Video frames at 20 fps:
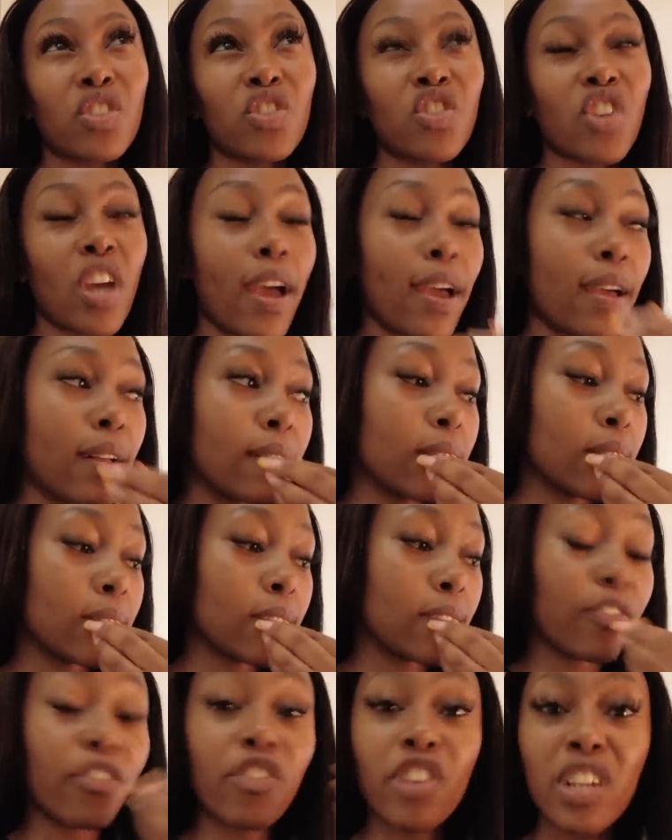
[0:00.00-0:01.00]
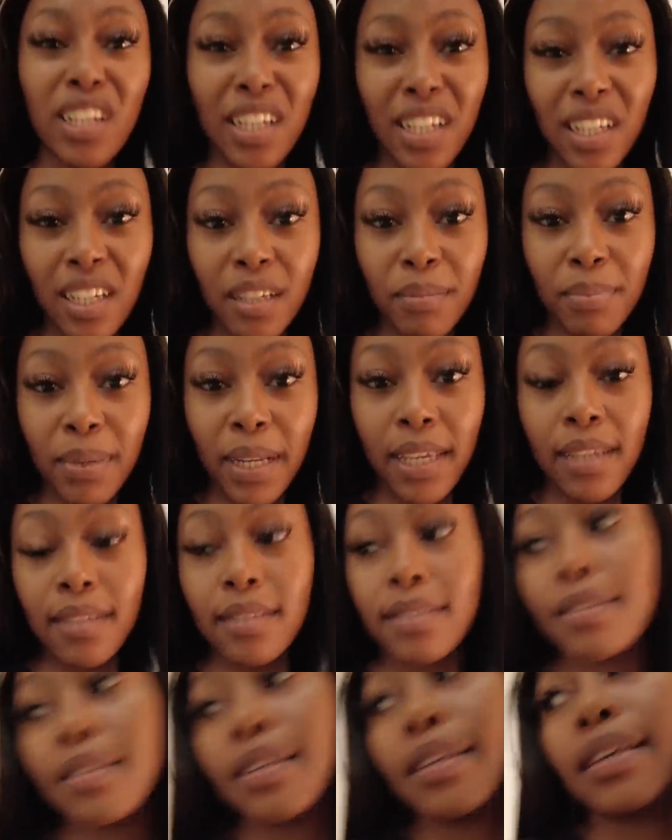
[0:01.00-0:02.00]
child friendly
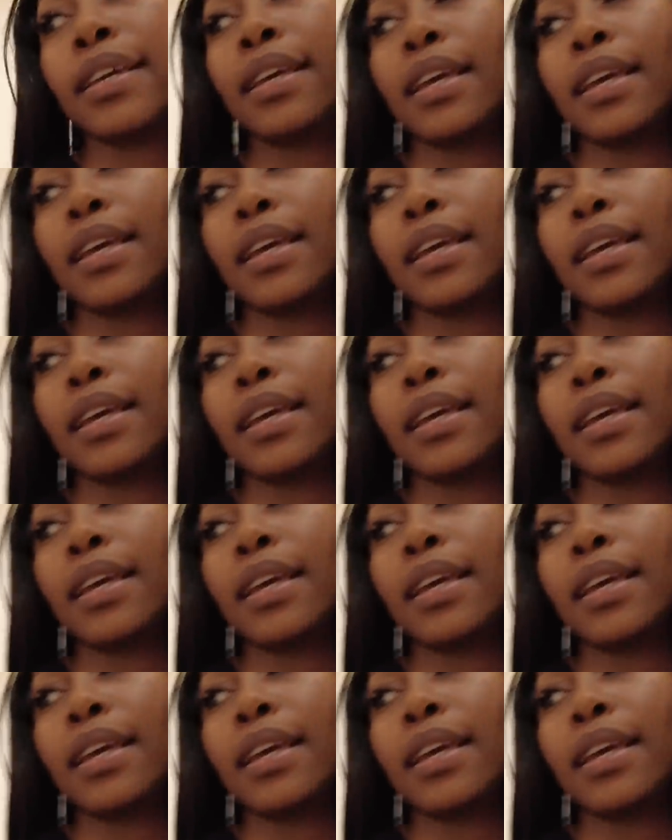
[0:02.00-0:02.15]
place,